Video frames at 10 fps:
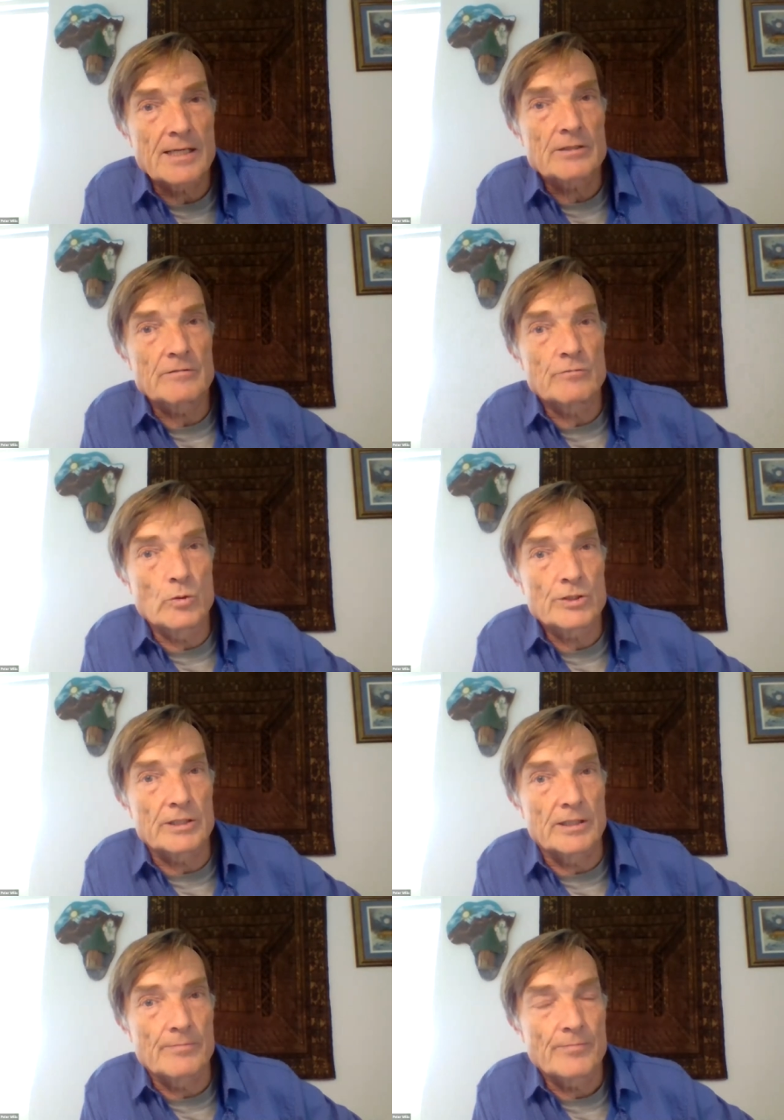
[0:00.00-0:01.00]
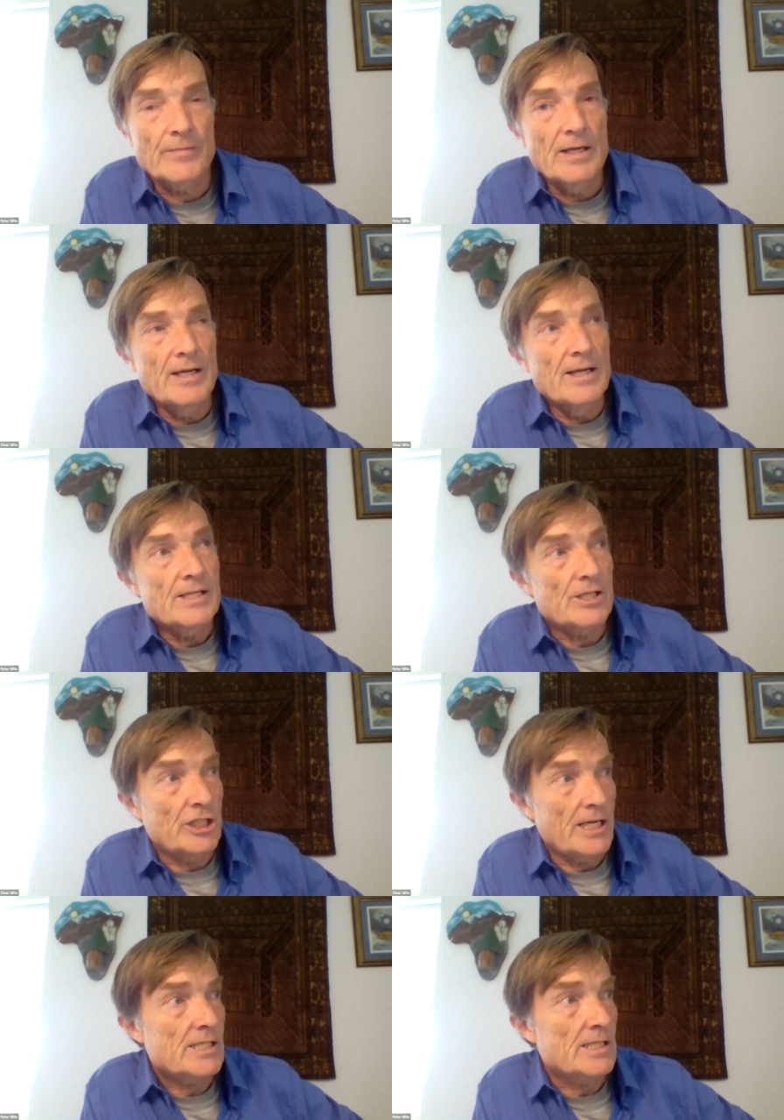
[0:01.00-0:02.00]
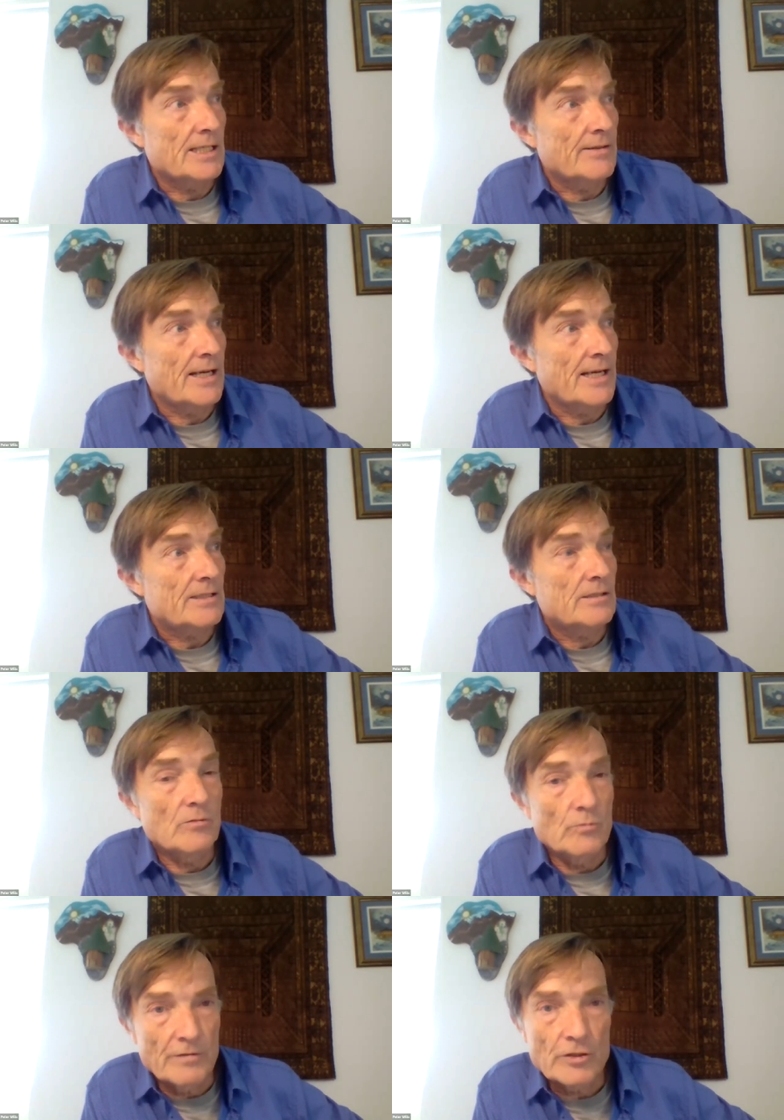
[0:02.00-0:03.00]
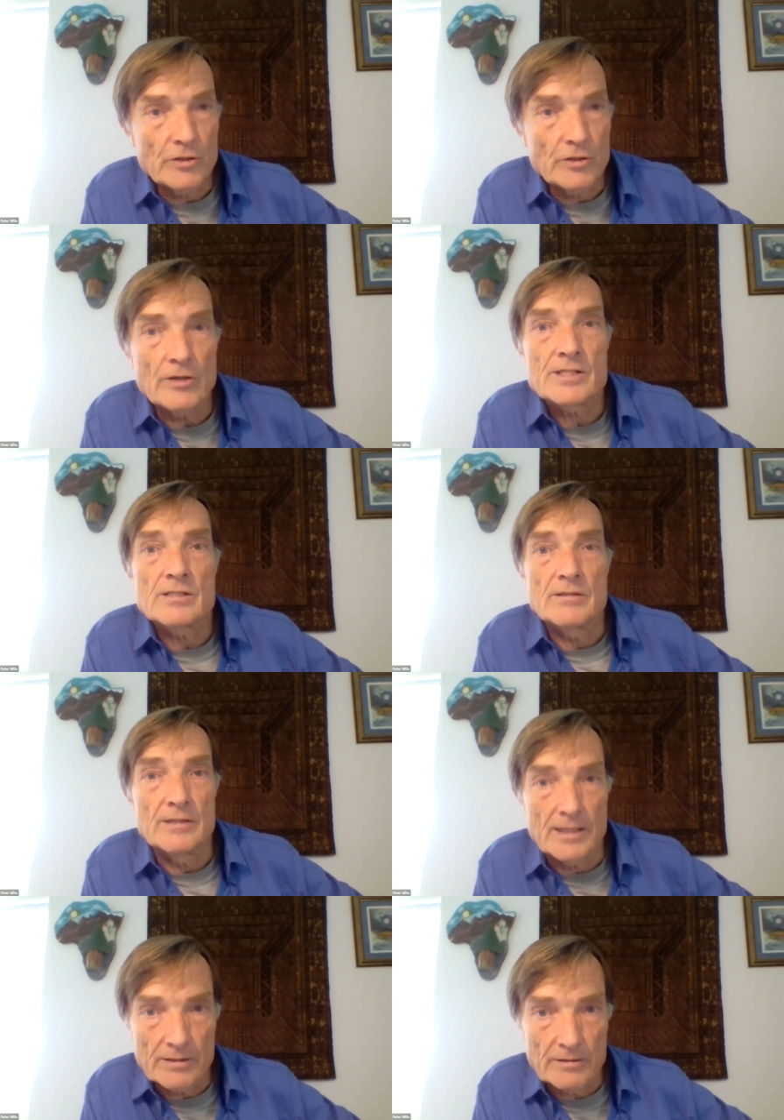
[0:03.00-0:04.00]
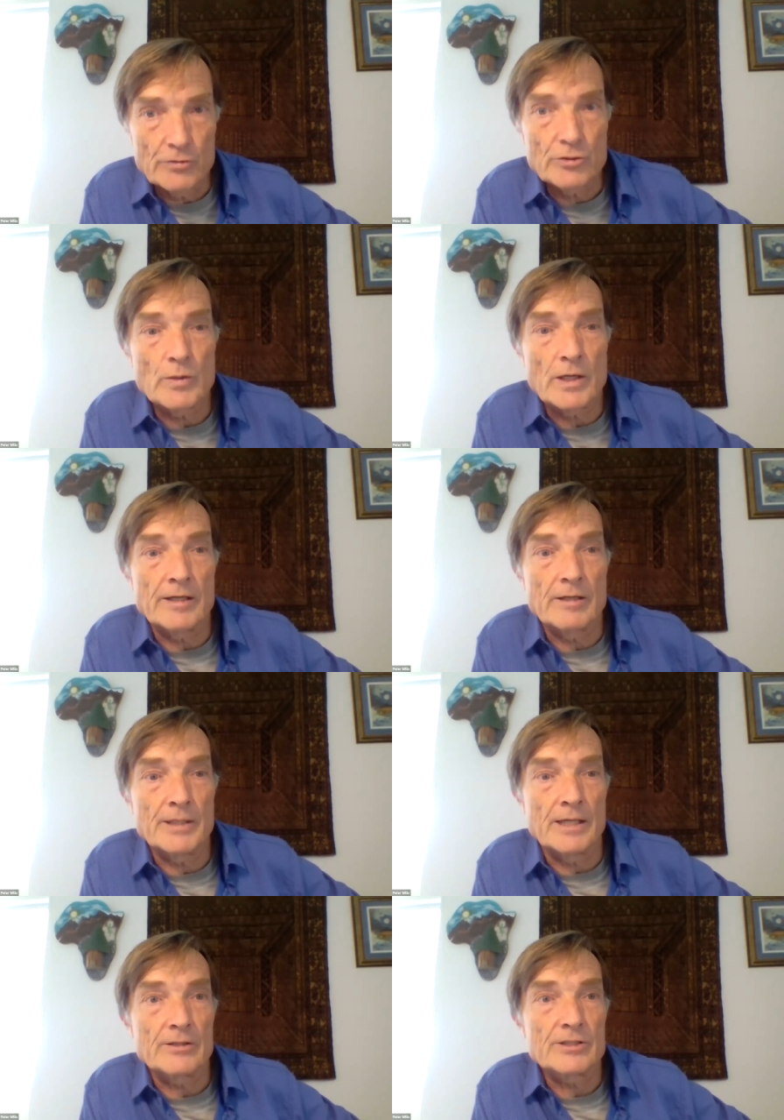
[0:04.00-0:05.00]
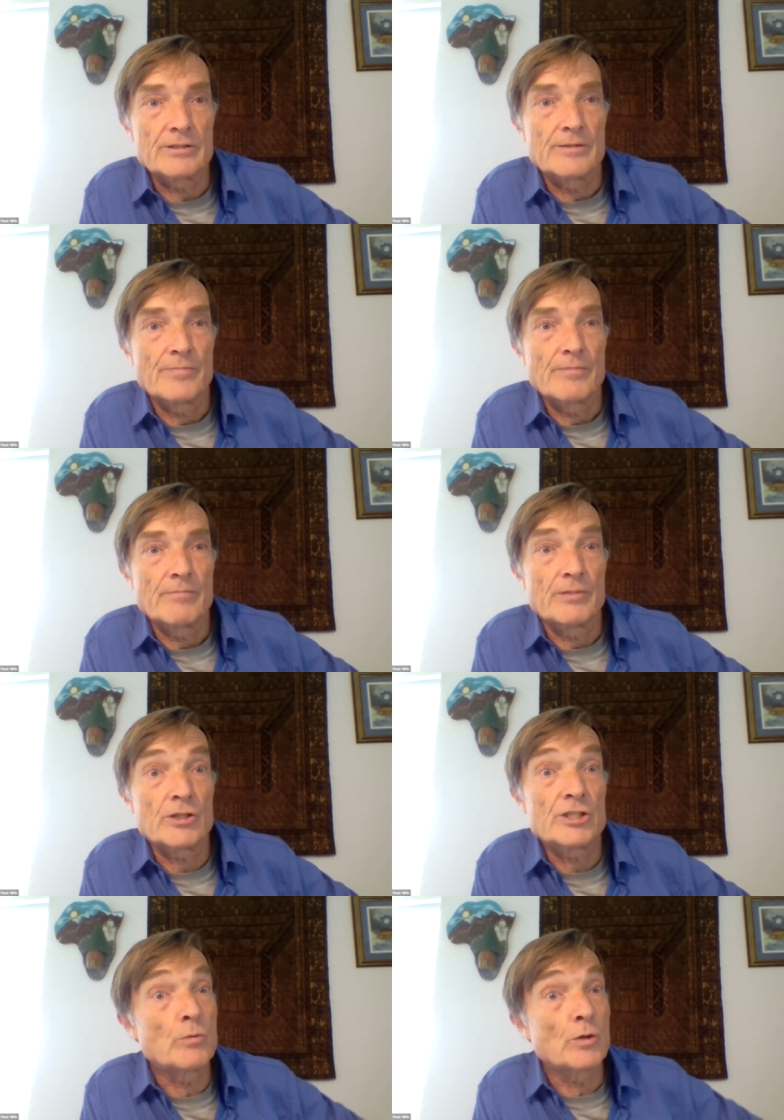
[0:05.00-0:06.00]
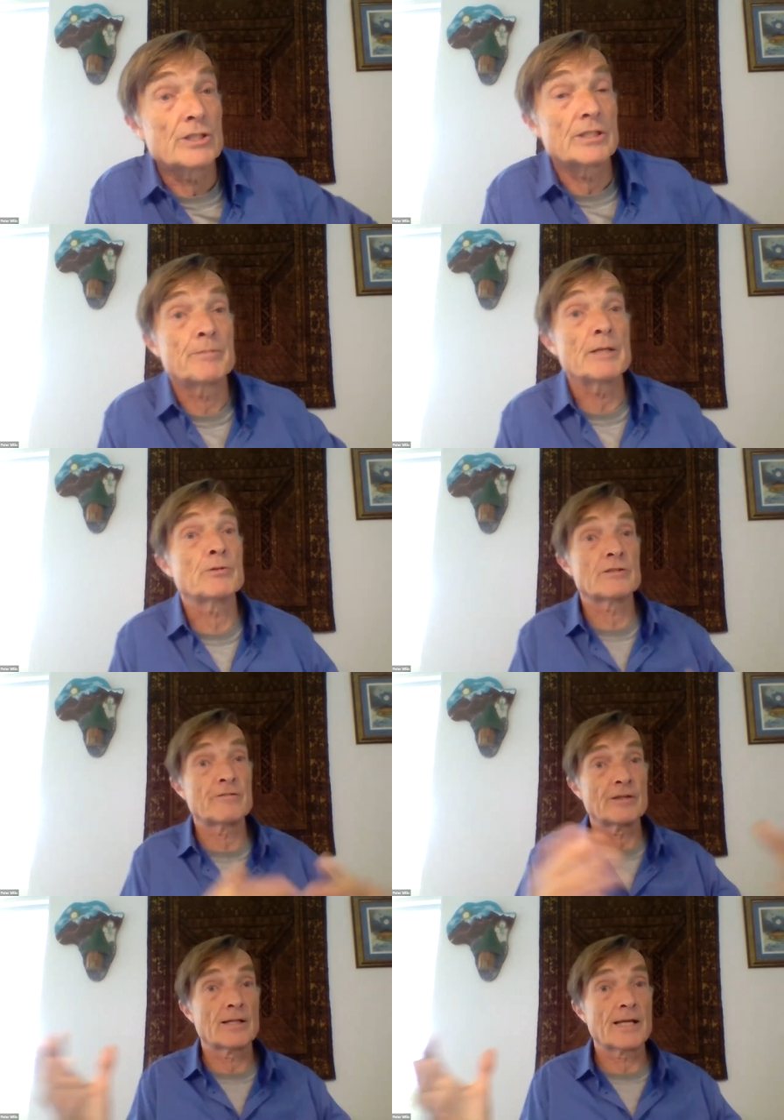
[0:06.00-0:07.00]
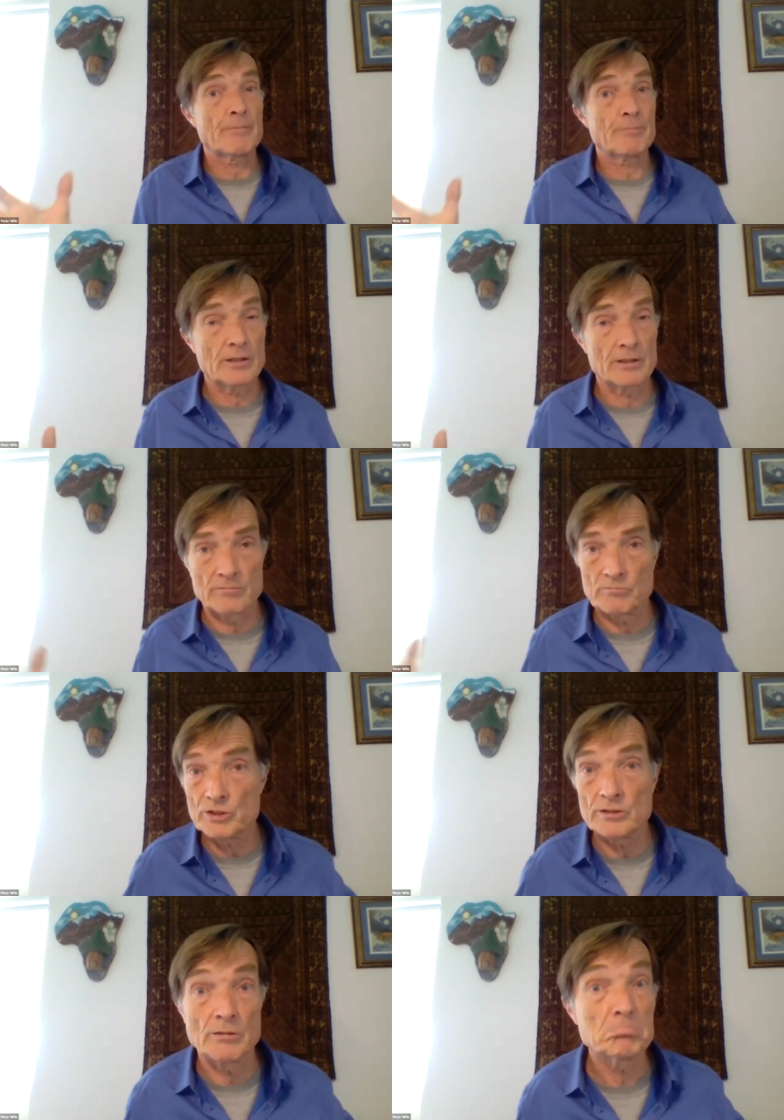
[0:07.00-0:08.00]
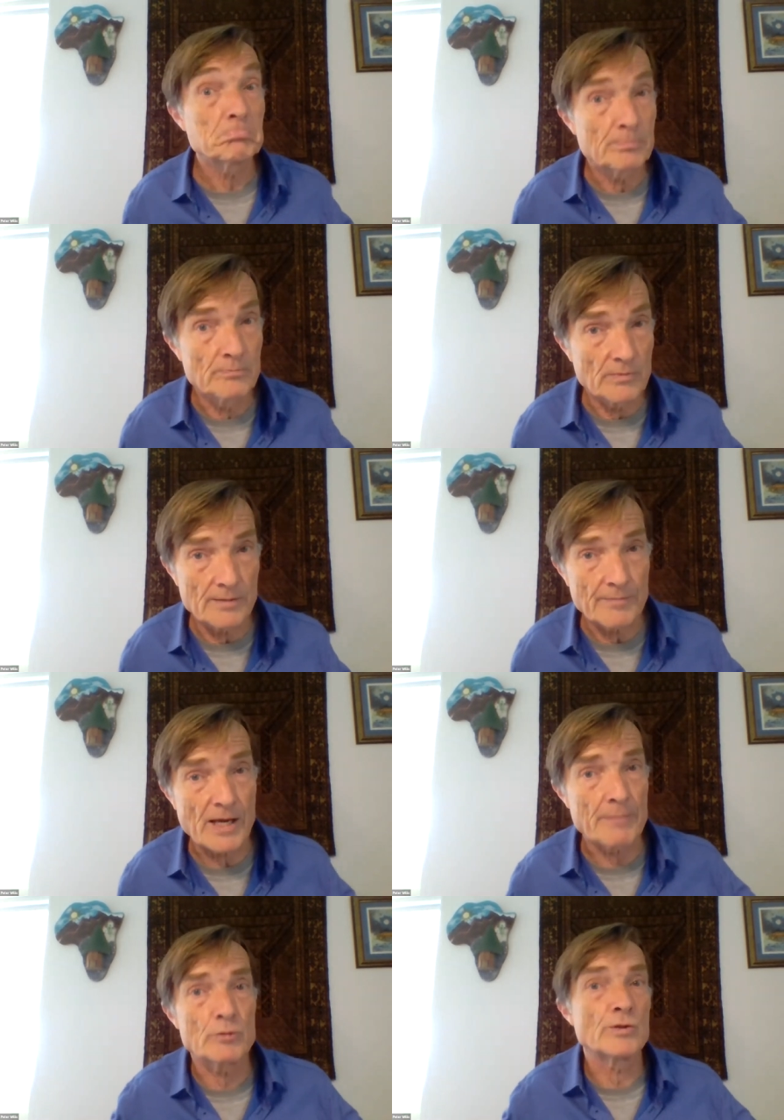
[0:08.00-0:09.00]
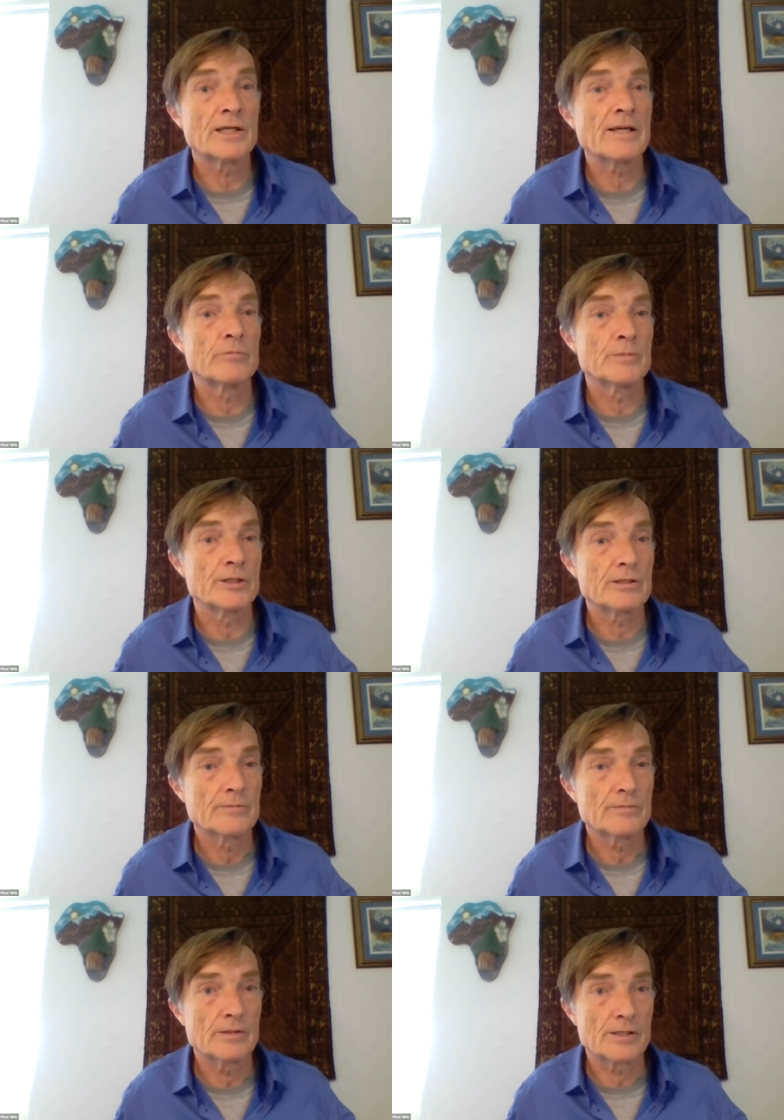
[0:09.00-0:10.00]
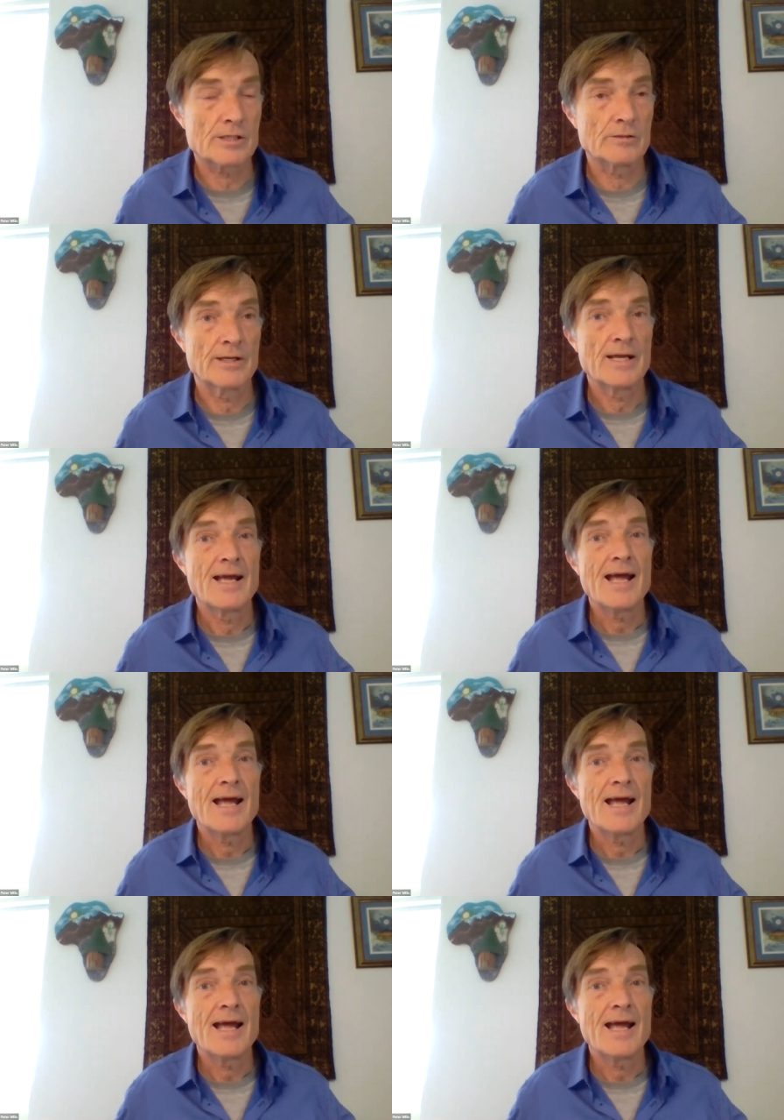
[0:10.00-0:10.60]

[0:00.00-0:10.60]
out of water, suggesting that we've got this, nothing for you to worry about, because she wanted people to feel happy and, you know, happy with the government and so on.